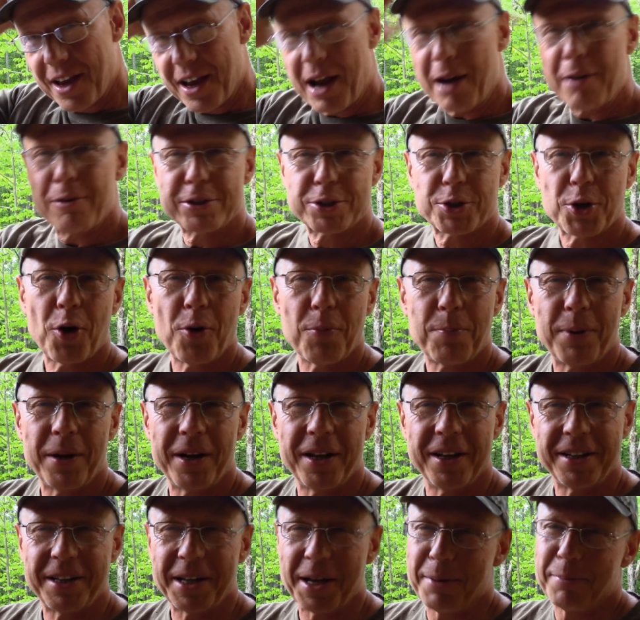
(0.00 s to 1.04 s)
I was hoping
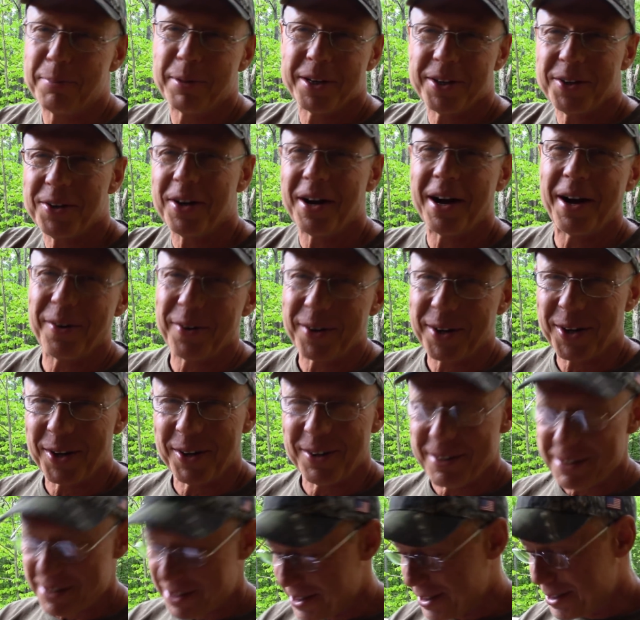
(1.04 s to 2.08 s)
it did, but you know how it
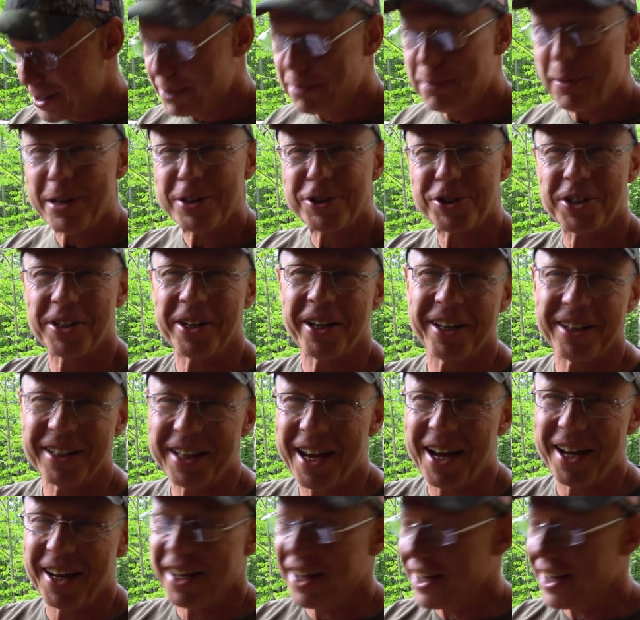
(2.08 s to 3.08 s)
goes, especially at that